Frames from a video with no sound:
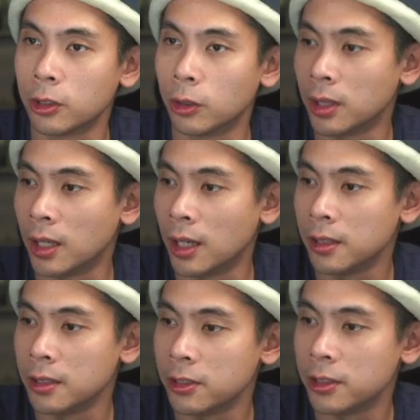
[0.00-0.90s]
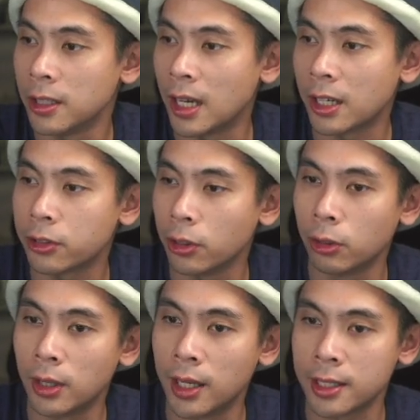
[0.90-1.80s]
going on. This is the
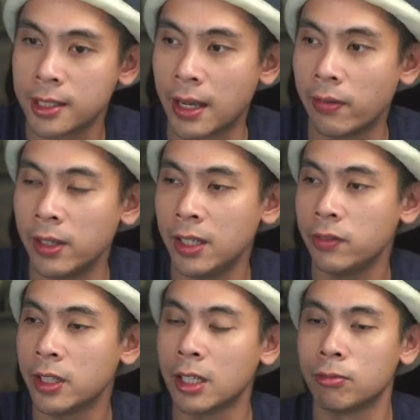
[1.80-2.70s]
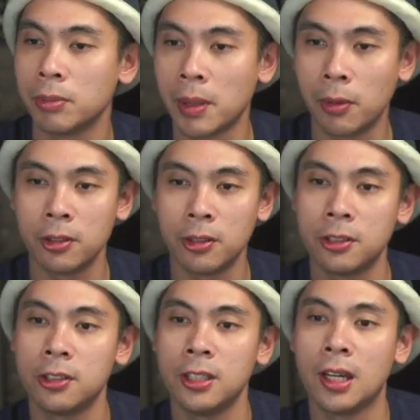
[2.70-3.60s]
XOX70. If you guys remember,
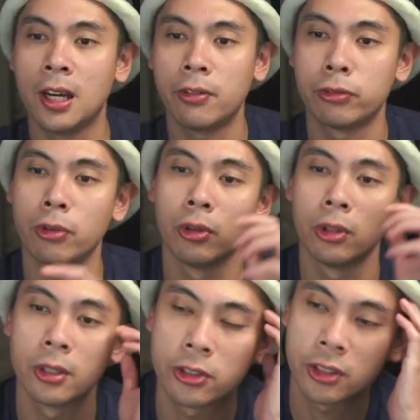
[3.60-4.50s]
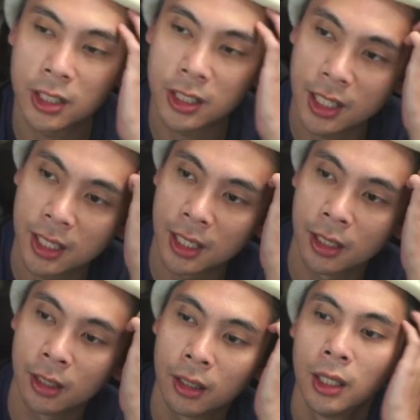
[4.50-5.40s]
this is the F-Rollless
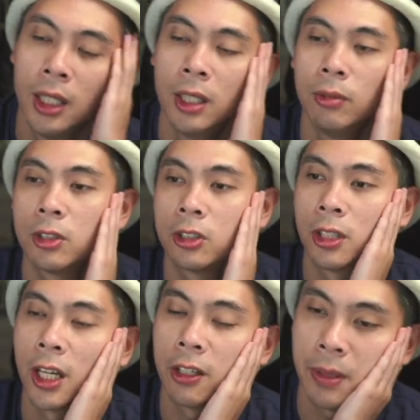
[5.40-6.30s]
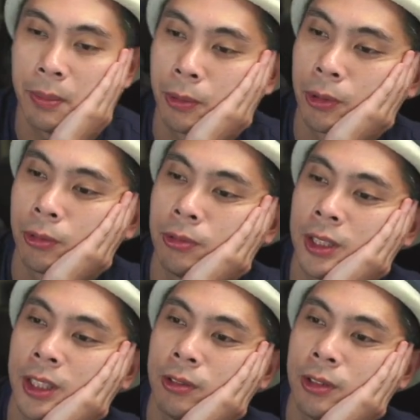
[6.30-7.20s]
TKL, which a lot of people were
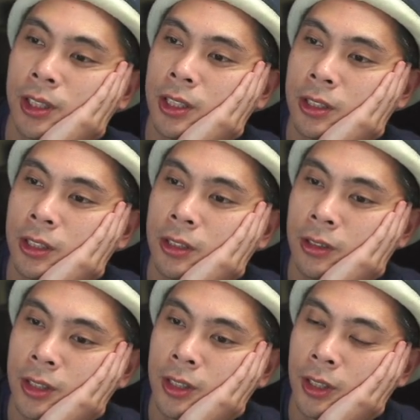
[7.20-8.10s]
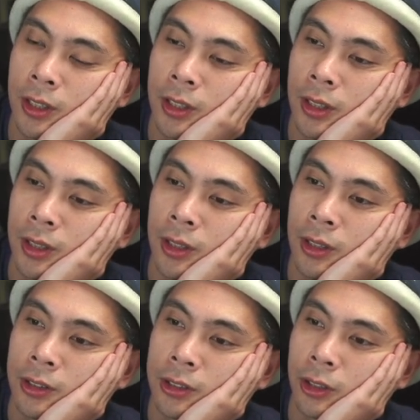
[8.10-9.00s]
really into.
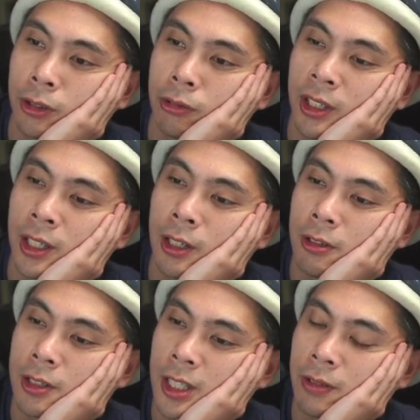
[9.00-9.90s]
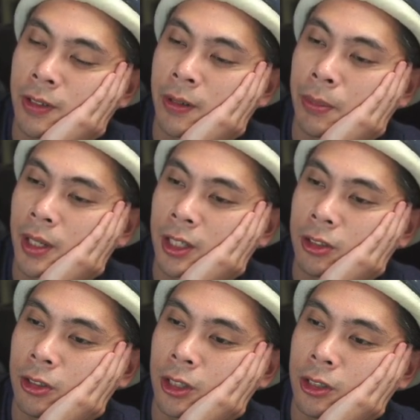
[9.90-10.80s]
So 365
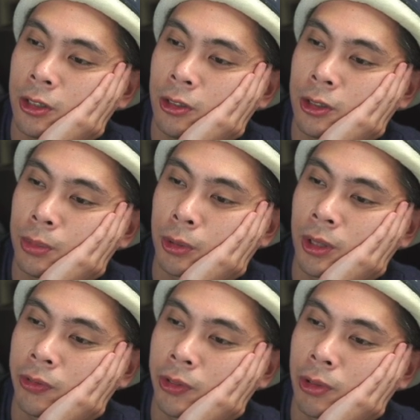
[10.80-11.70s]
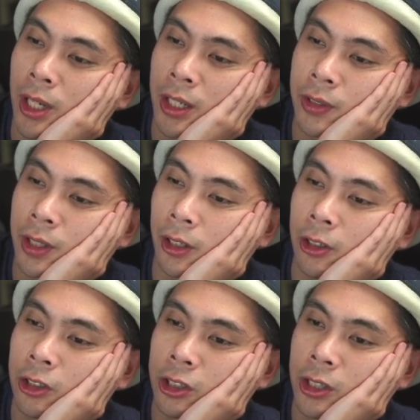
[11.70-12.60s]
bucks. You can choose between a variety of
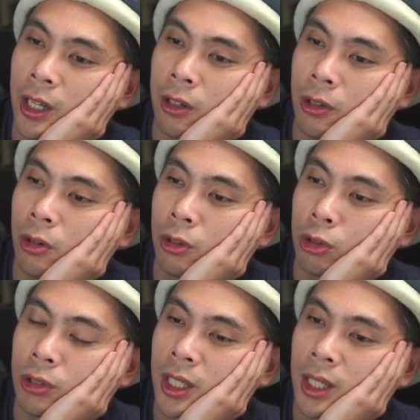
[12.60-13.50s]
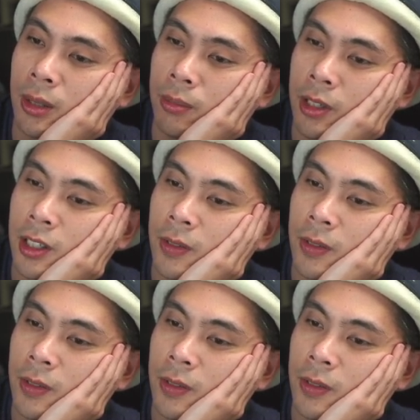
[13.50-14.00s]
colors: Shadow, Dream,